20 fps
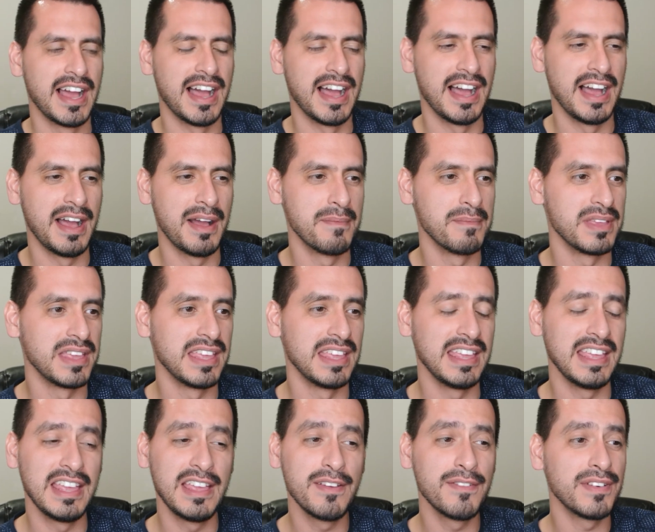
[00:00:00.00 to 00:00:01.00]
Um,
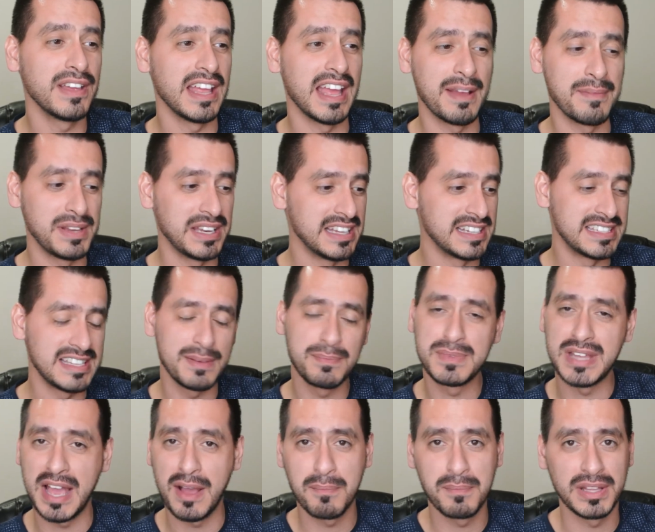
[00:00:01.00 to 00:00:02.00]
even, I mean, it
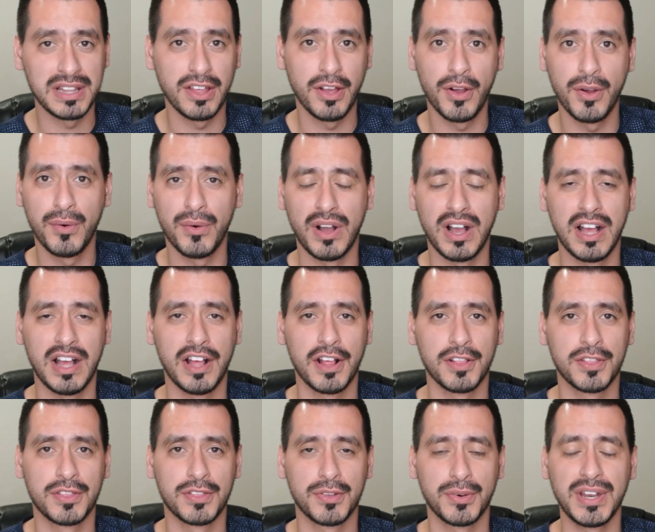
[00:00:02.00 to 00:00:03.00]
dipped down below
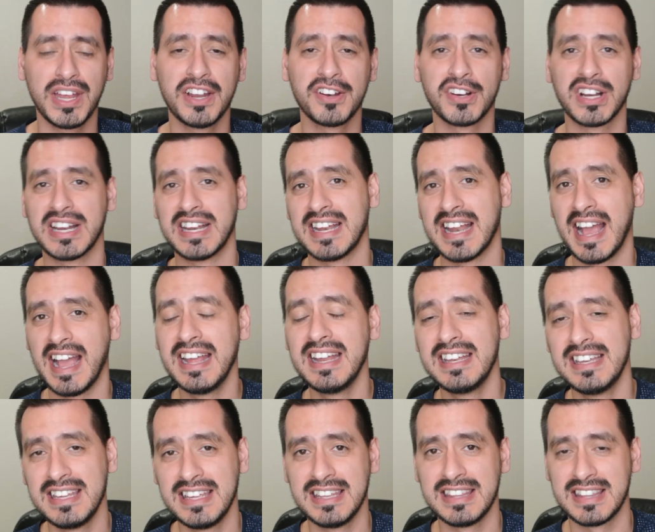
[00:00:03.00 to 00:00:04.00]
uh,
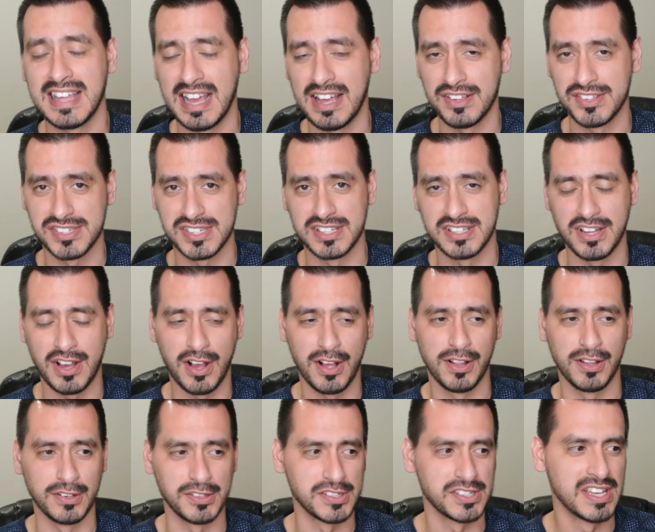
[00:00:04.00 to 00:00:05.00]

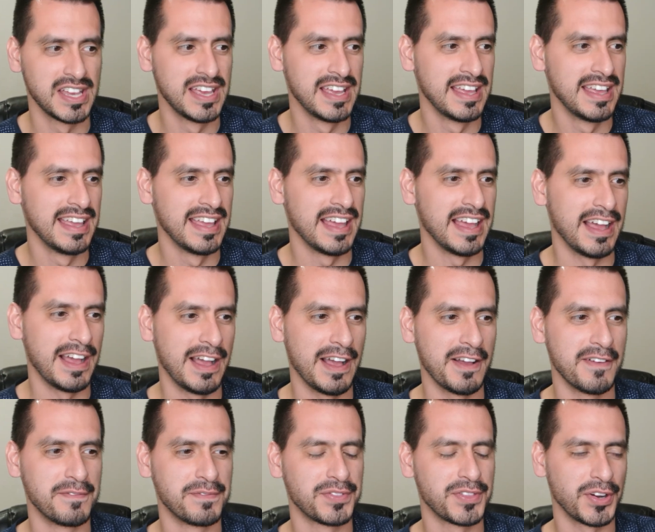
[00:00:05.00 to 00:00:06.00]
$390,000,
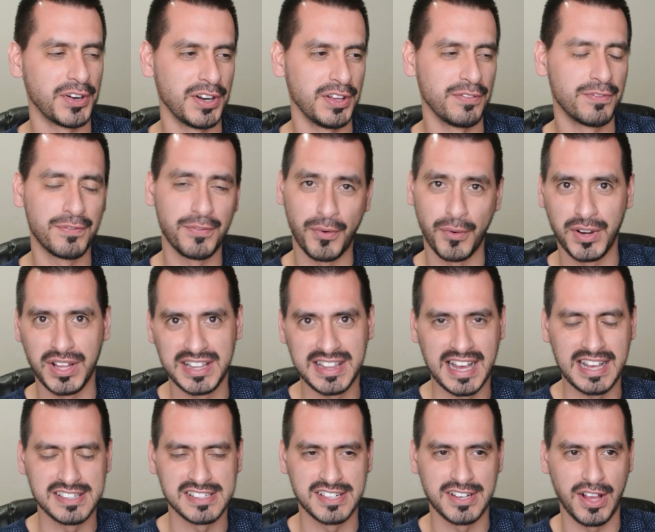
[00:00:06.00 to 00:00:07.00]
uh, $30,000,
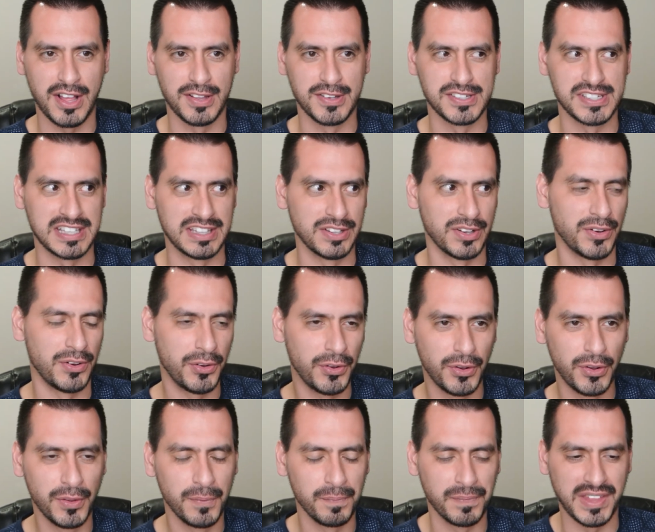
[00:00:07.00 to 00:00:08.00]
$40,000 in the
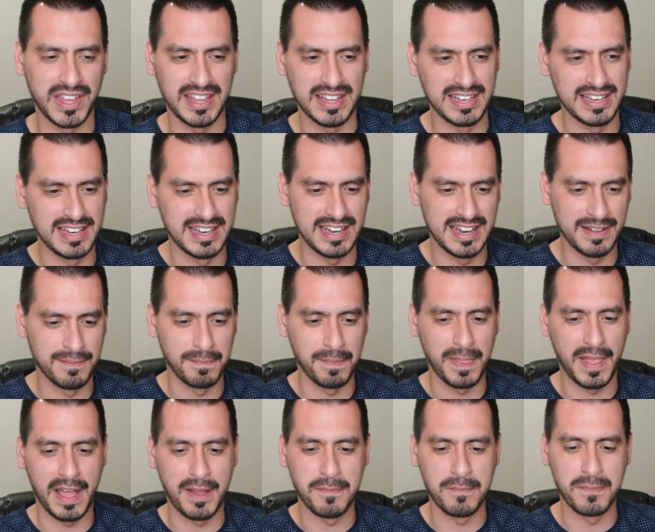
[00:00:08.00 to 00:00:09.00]
hole. And
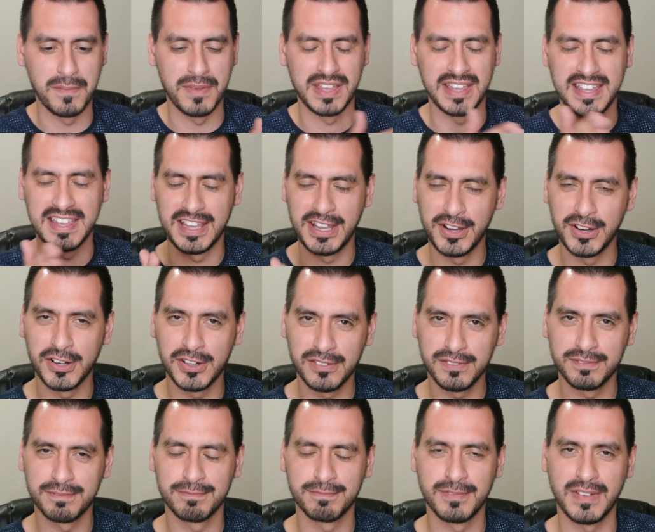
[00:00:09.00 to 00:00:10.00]
I'm
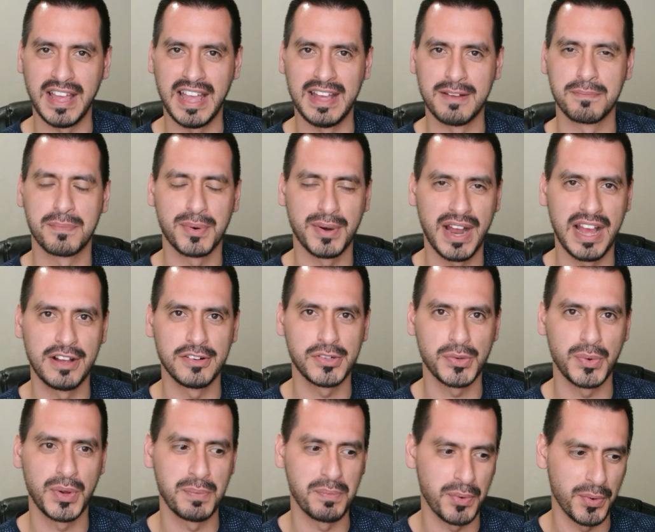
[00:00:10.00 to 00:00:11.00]
here and proud
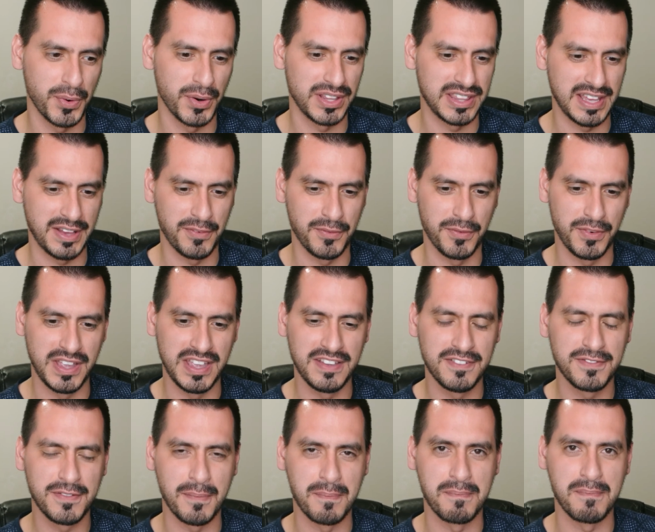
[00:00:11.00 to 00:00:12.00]
to report that
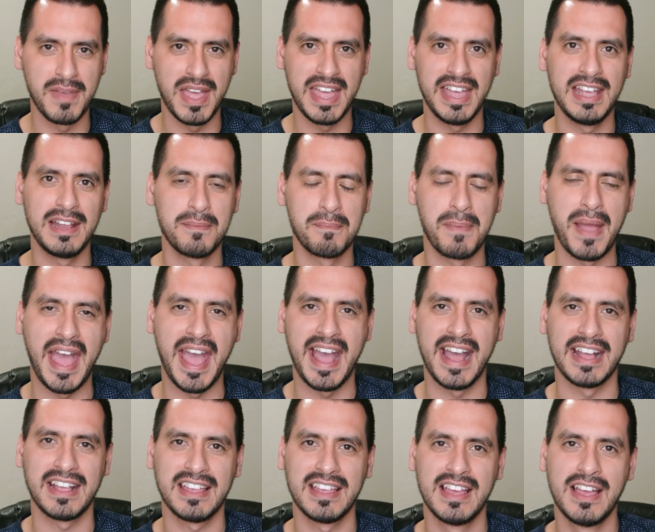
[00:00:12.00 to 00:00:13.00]
we've made
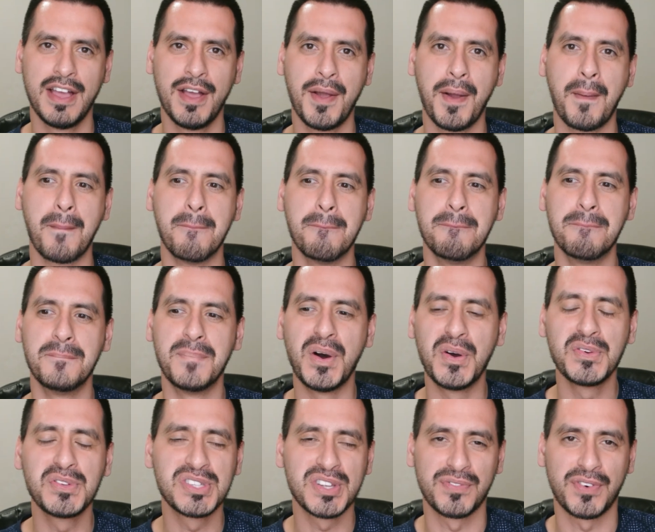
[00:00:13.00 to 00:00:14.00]
back
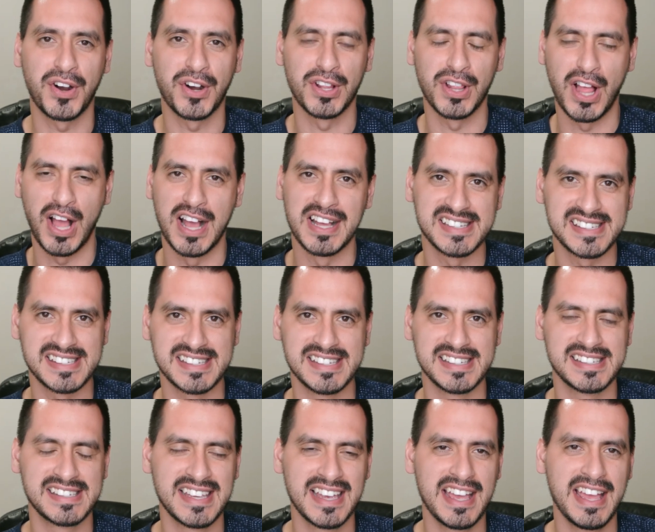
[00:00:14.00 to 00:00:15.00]
most of our
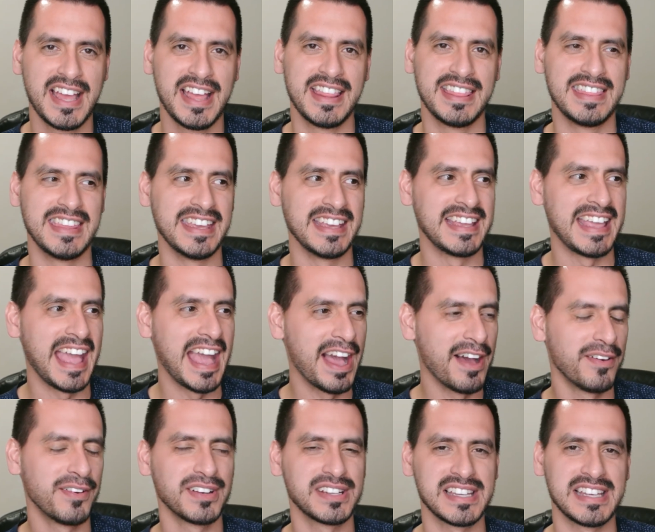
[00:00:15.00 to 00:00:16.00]
losses the
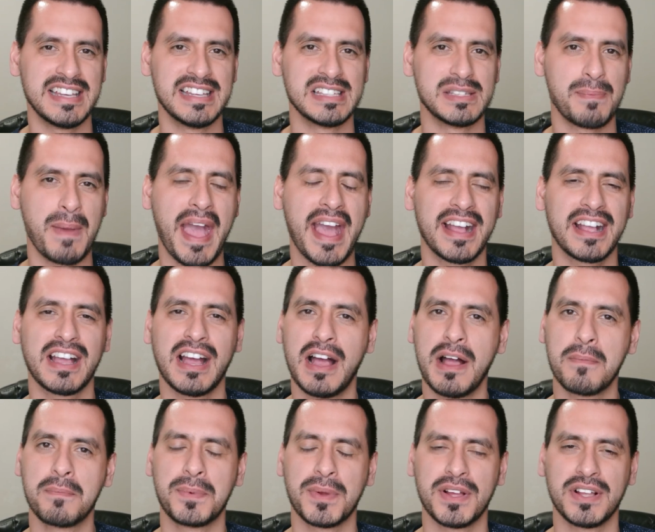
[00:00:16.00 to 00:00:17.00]
account is back
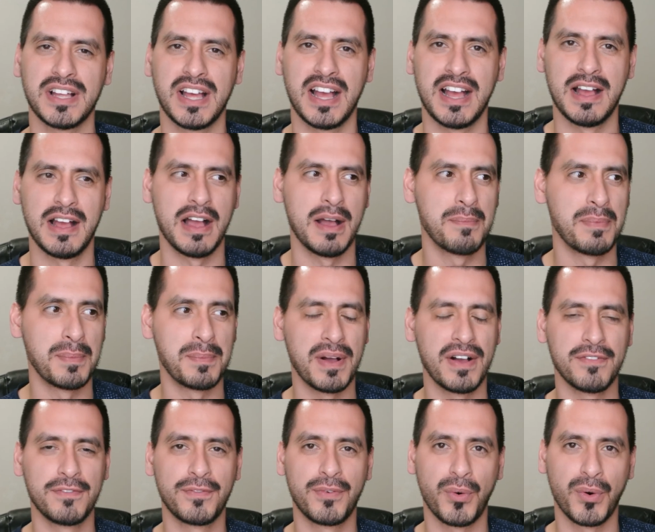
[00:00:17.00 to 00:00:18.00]
up, uh, up
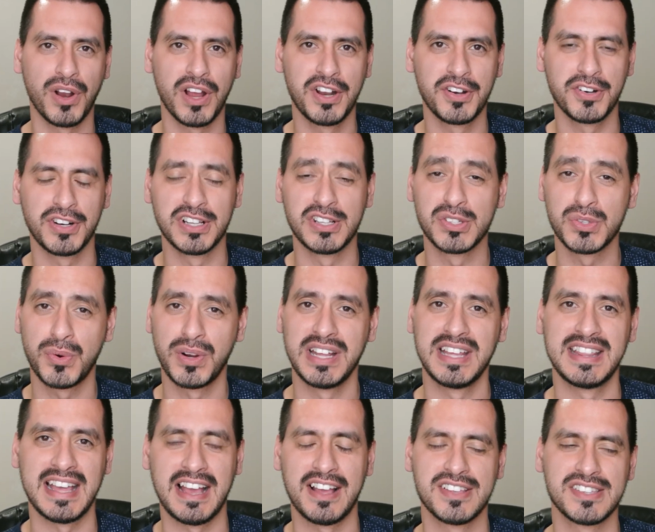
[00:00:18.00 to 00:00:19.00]
above
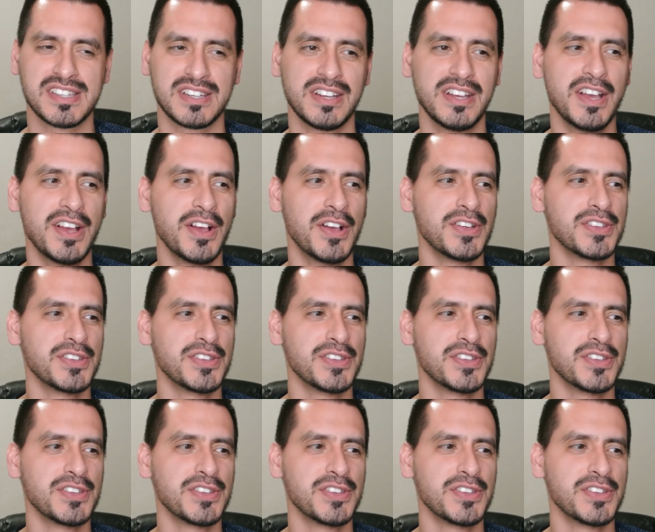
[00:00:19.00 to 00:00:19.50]
420,000.